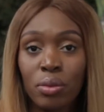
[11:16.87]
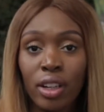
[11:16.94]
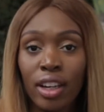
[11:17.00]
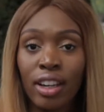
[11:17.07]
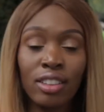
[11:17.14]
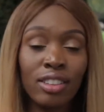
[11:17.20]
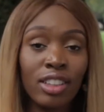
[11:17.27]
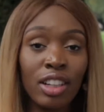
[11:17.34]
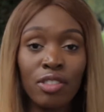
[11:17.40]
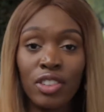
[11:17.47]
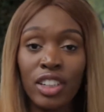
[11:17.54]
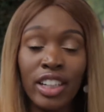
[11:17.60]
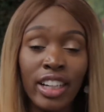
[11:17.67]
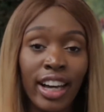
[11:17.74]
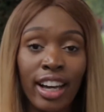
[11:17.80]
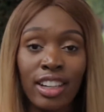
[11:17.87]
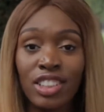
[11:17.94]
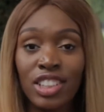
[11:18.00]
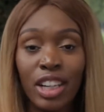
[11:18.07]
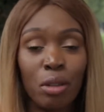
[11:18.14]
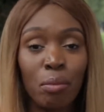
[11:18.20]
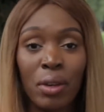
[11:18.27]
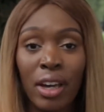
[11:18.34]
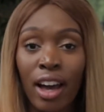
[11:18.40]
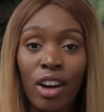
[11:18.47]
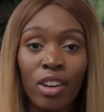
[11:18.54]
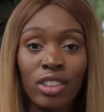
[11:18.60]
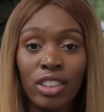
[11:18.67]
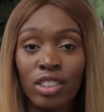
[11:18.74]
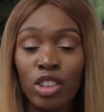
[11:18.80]
And definitely, guys, check me
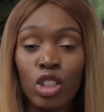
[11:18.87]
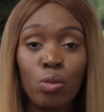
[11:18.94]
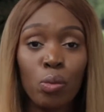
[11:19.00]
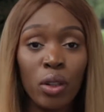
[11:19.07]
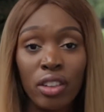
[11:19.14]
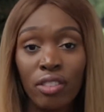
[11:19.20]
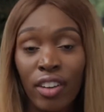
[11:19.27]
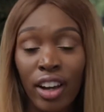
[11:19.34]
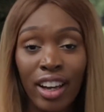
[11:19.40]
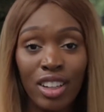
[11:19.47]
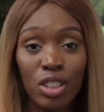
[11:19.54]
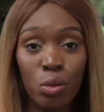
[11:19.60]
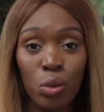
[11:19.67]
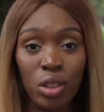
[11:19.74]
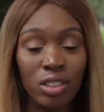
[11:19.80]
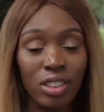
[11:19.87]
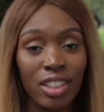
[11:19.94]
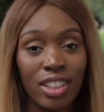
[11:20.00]
out on Spotify as well.